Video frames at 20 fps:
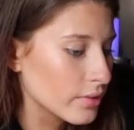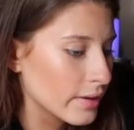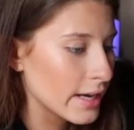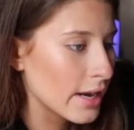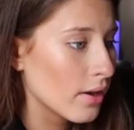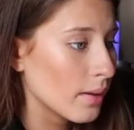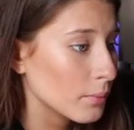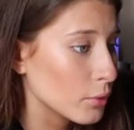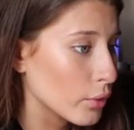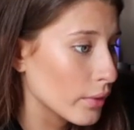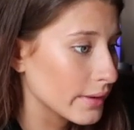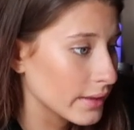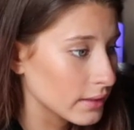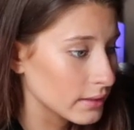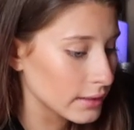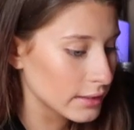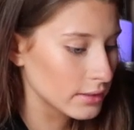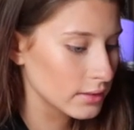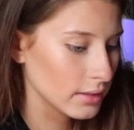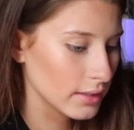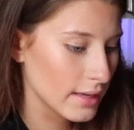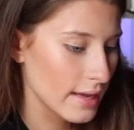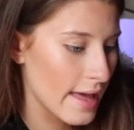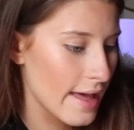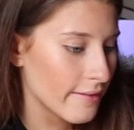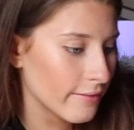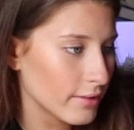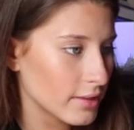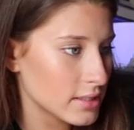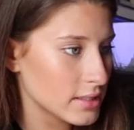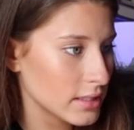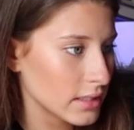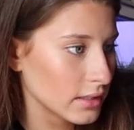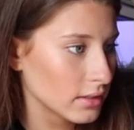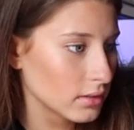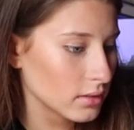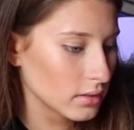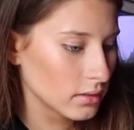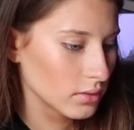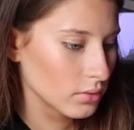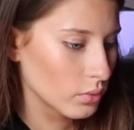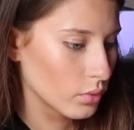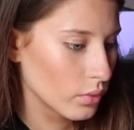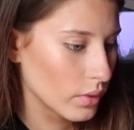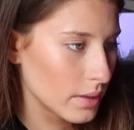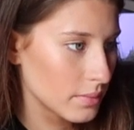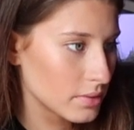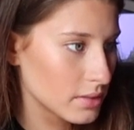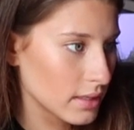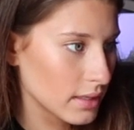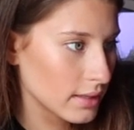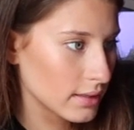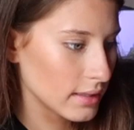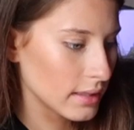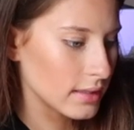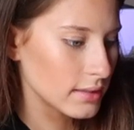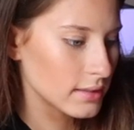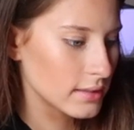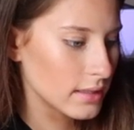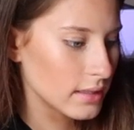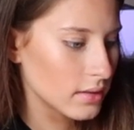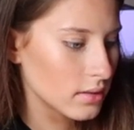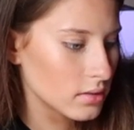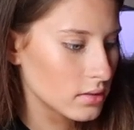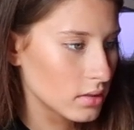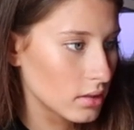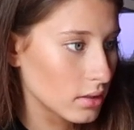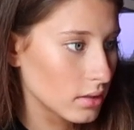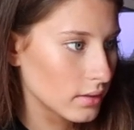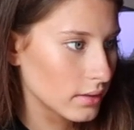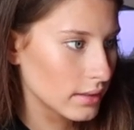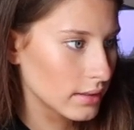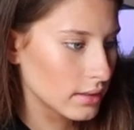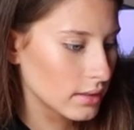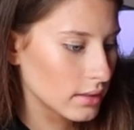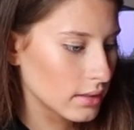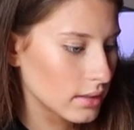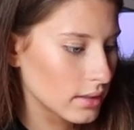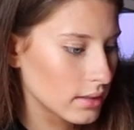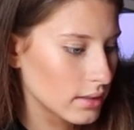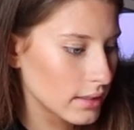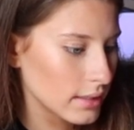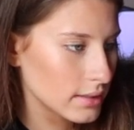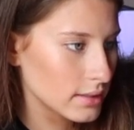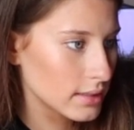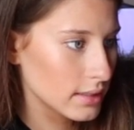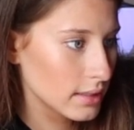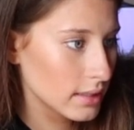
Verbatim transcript: So right now I'm going on literally every single website that sells Ariana Grande